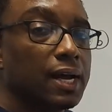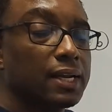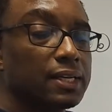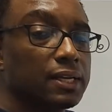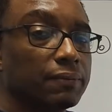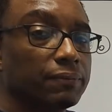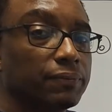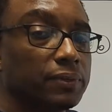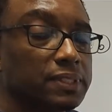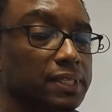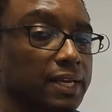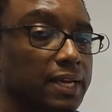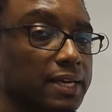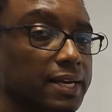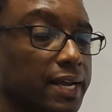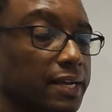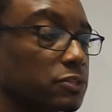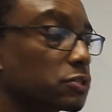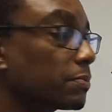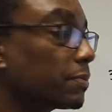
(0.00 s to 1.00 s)
And therefore to get
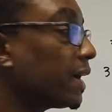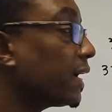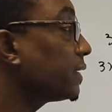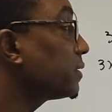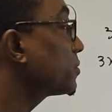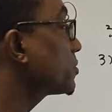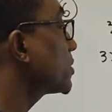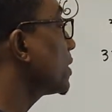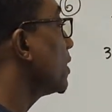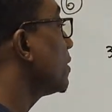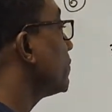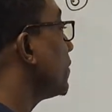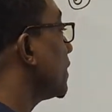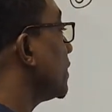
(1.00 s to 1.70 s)
x by itself,